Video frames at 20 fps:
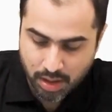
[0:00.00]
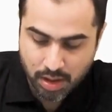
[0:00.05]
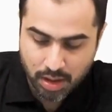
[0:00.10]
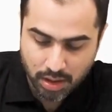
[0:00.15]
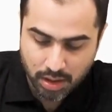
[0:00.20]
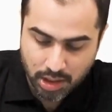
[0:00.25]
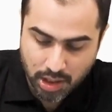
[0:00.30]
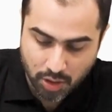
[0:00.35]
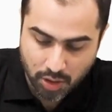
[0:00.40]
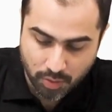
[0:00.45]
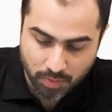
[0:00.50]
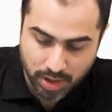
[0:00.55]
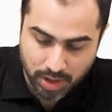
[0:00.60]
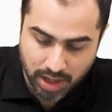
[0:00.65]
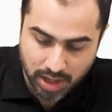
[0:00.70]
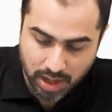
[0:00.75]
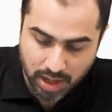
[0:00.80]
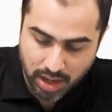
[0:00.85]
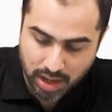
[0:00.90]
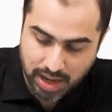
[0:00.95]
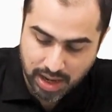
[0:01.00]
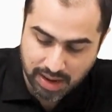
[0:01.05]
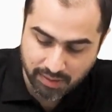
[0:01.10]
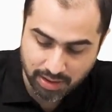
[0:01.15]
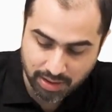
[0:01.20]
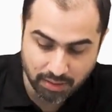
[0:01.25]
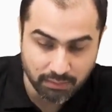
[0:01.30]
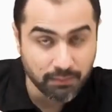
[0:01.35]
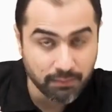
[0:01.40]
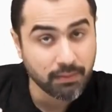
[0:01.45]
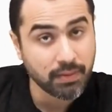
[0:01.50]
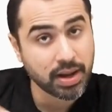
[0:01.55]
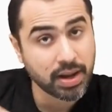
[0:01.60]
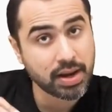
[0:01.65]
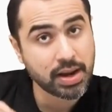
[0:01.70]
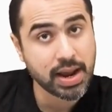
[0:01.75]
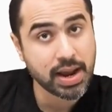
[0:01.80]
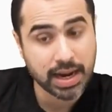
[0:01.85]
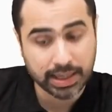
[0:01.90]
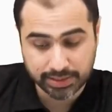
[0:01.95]
Now my level
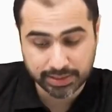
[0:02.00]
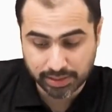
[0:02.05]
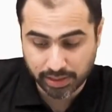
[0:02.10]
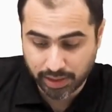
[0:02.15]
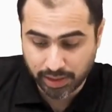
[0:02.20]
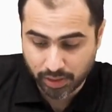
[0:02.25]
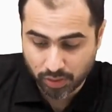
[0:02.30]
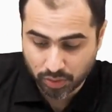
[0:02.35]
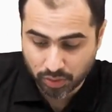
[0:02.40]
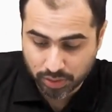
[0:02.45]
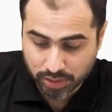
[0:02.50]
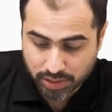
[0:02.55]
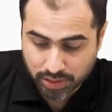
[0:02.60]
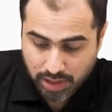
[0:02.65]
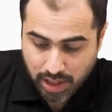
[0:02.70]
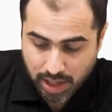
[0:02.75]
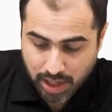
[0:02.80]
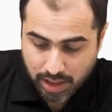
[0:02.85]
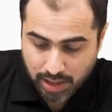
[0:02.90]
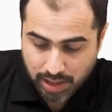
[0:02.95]
1 axillary nodes are